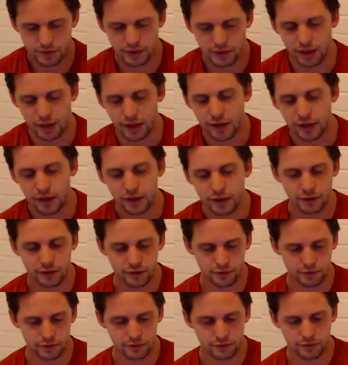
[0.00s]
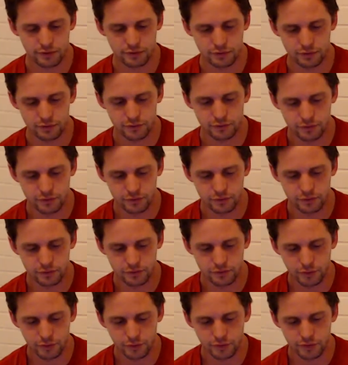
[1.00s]
I
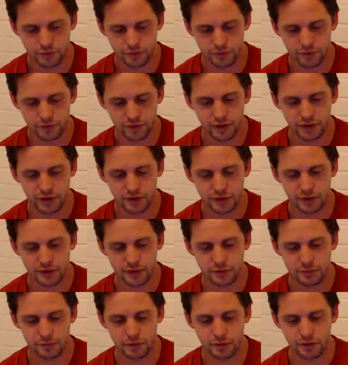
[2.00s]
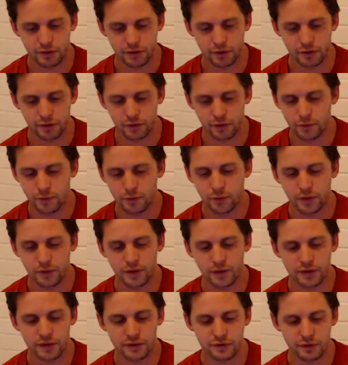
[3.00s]
focus on thinking about all the
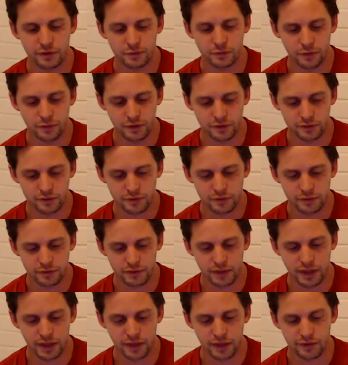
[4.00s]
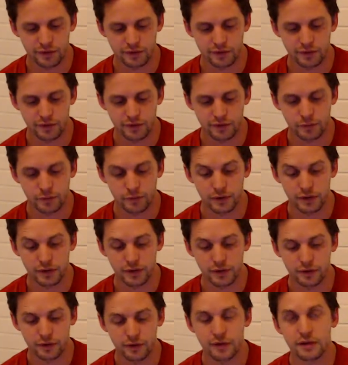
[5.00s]
things at once, and I stop
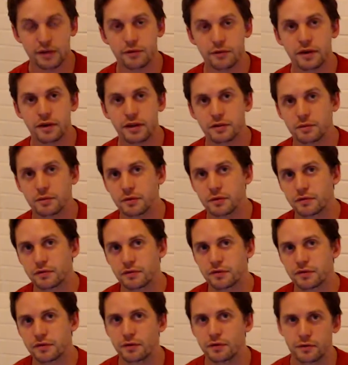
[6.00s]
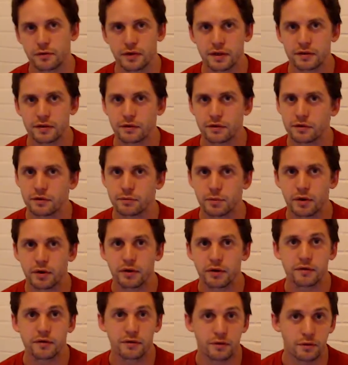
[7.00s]
working on the advancement of self. That's a
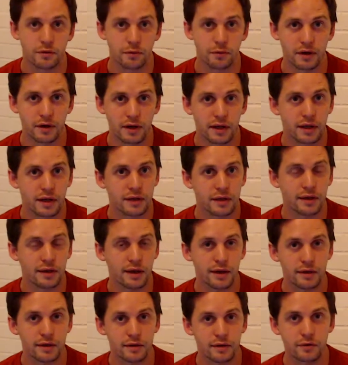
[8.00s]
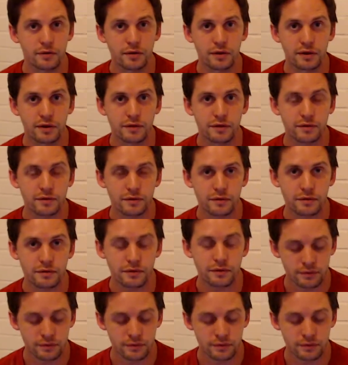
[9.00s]
personal one I had to add to the list.